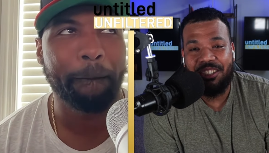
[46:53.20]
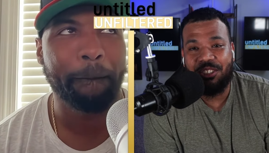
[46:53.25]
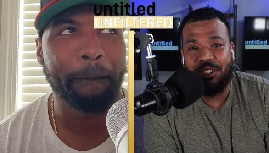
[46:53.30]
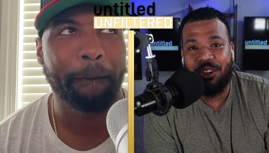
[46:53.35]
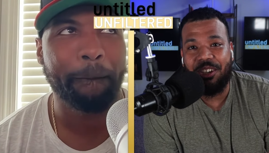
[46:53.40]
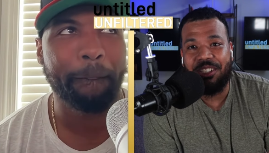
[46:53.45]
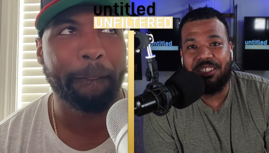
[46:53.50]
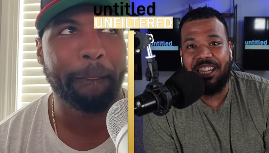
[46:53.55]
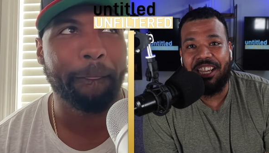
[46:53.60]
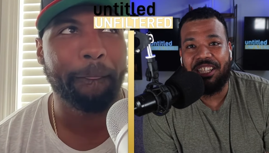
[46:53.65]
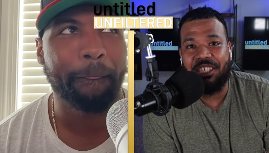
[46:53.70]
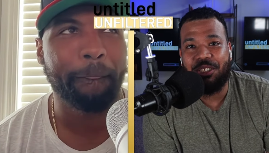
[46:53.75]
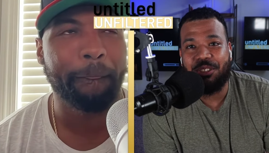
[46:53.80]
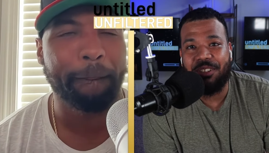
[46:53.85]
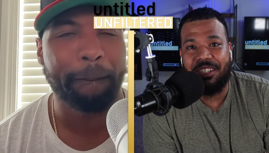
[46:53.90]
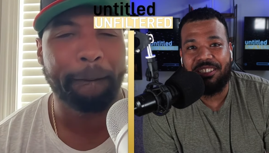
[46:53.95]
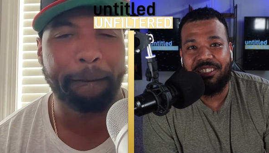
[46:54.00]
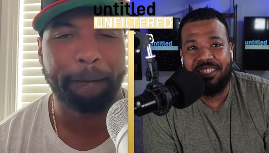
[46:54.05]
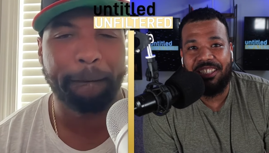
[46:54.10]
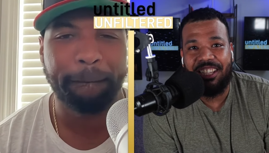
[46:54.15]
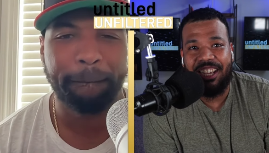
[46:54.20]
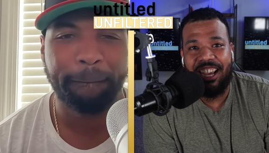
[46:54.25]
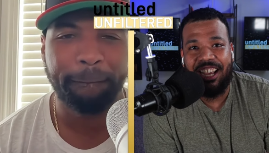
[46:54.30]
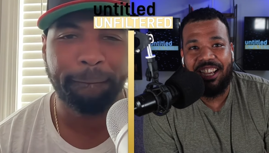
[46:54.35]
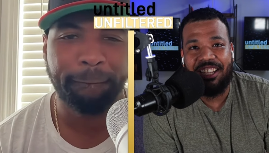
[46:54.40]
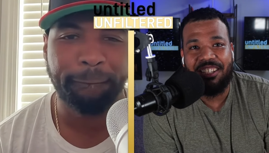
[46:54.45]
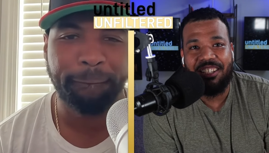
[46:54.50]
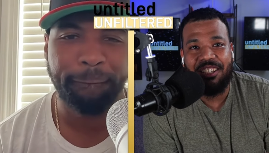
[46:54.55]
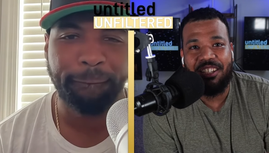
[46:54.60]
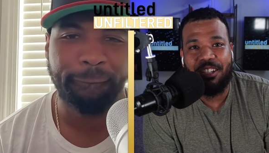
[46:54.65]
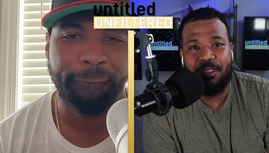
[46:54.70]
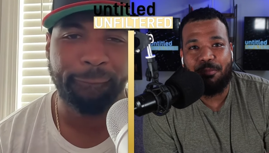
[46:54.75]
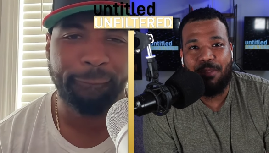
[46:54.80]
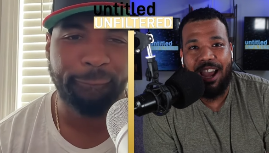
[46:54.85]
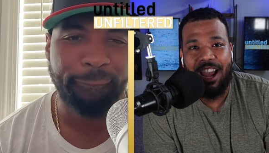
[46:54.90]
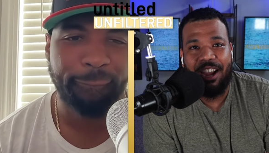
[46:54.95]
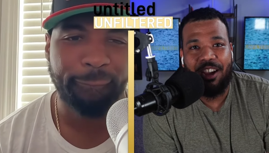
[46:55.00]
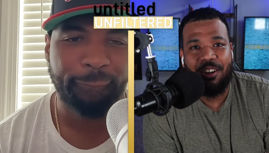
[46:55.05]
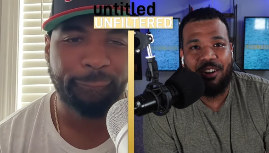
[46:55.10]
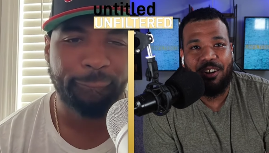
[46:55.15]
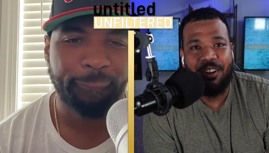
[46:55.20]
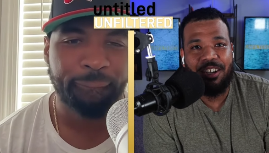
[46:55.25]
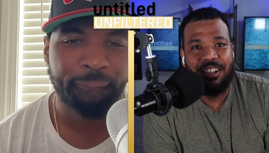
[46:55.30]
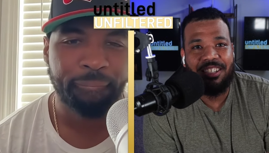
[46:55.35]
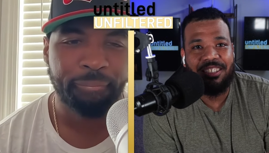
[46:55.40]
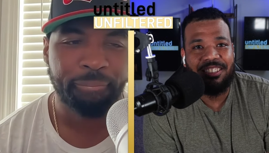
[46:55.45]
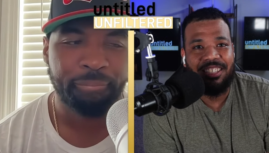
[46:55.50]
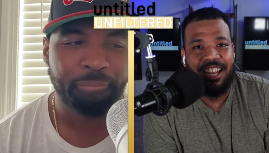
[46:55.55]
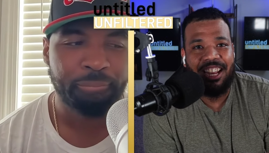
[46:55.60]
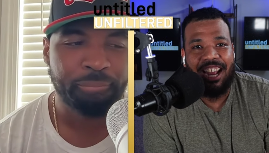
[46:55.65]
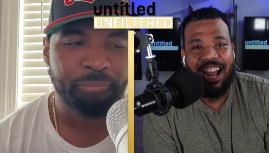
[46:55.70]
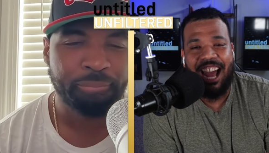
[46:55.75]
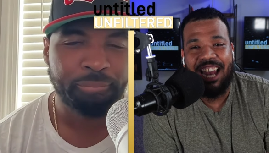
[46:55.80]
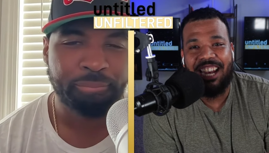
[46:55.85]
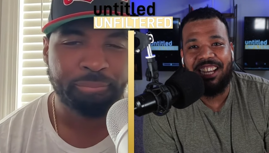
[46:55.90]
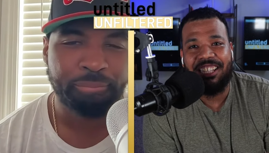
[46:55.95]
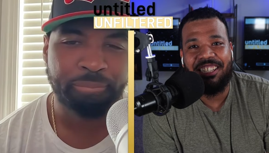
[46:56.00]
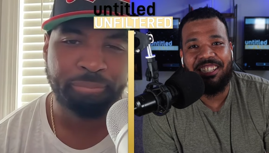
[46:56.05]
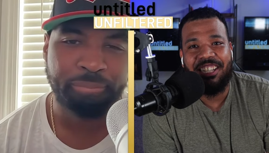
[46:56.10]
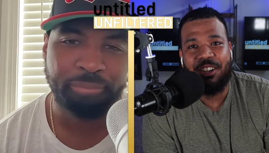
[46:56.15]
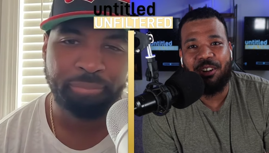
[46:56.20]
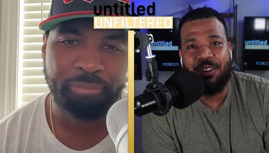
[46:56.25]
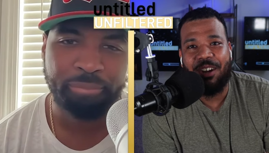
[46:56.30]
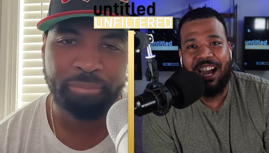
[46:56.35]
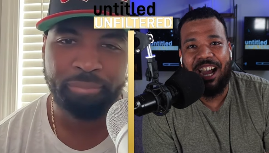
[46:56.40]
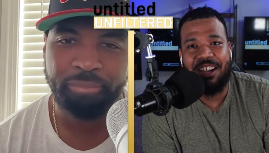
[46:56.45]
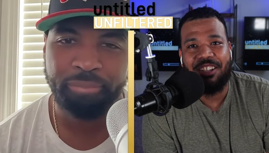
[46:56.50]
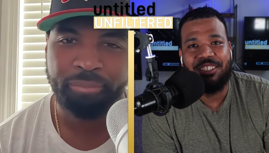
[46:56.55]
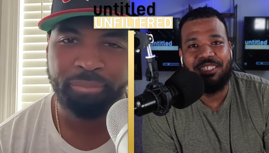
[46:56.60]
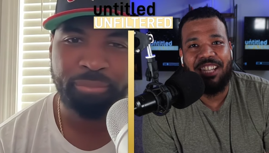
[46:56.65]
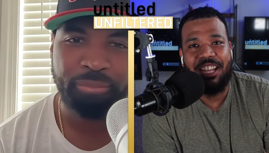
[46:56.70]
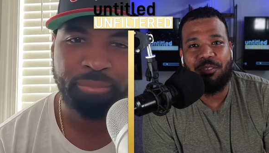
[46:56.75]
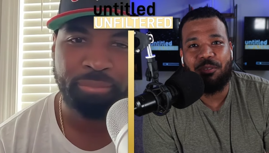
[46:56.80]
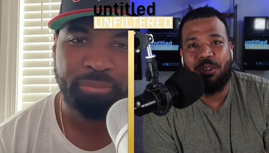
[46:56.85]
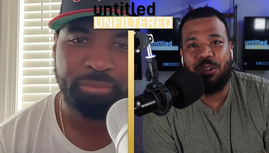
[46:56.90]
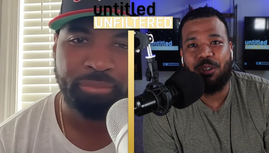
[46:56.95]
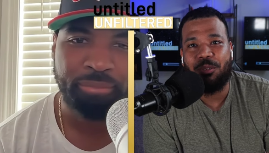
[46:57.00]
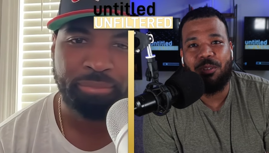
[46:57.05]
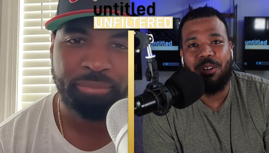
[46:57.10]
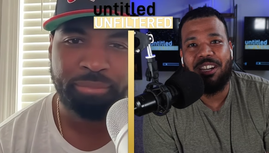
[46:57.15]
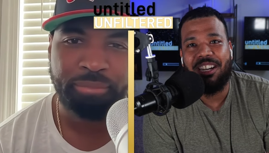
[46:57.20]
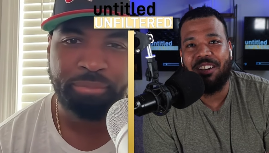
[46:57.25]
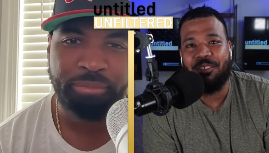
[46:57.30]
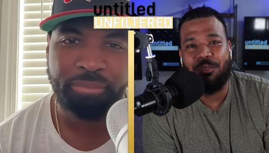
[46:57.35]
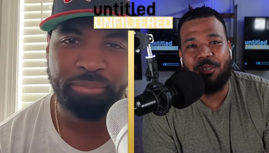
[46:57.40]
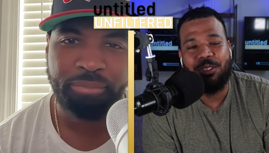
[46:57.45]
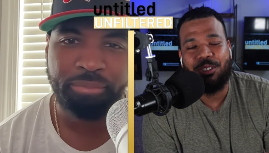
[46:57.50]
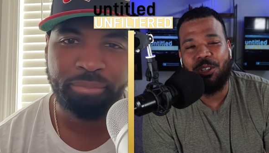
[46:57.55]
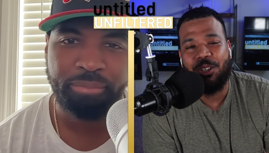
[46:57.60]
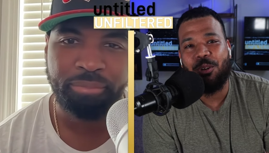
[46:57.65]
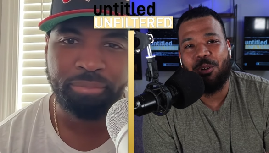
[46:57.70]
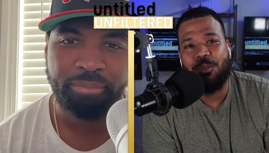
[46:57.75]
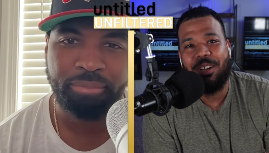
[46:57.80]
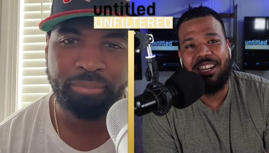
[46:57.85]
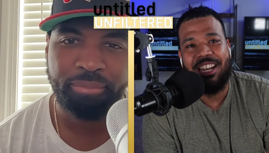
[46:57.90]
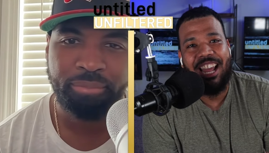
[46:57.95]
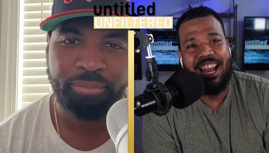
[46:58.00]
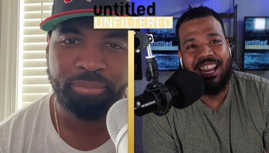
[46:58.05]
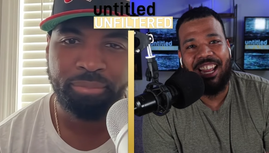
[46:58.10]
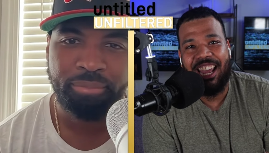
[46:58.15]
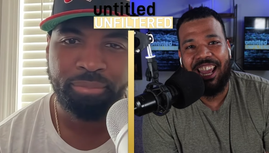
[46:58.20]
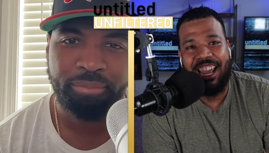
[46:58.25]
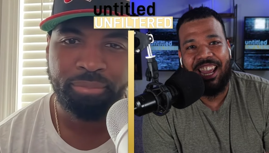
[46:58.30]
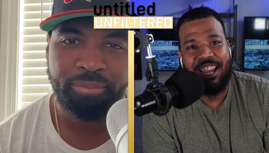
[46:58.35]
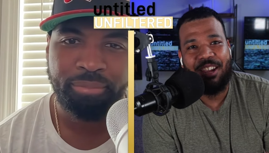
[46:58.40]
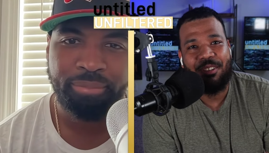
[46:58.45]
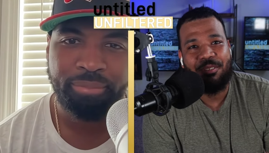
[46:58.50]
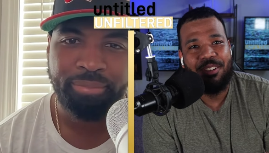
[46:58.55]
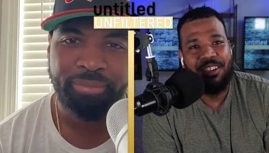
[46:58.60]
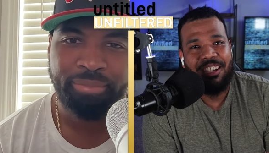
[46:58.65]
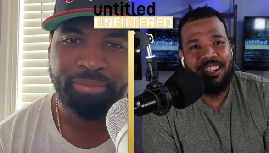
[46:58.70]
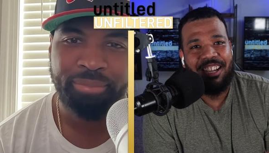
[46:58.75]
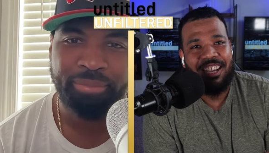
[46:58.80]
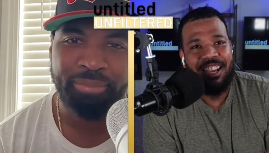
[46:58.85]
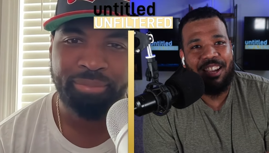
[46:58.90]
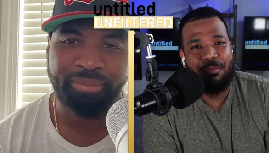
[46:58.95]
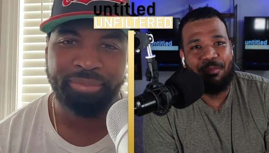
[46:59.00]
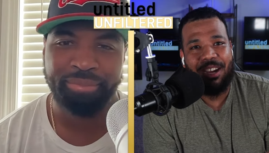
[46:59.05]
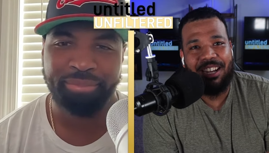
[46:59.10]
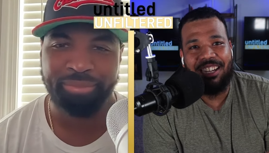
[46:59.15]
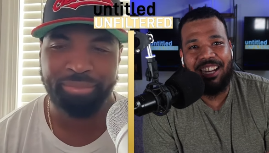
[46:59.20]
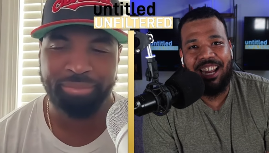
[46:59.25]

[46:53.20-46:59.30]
Speaker 1: always an interesting game to look back on, because, like, I didn't think Ohio State was going to win that game. And my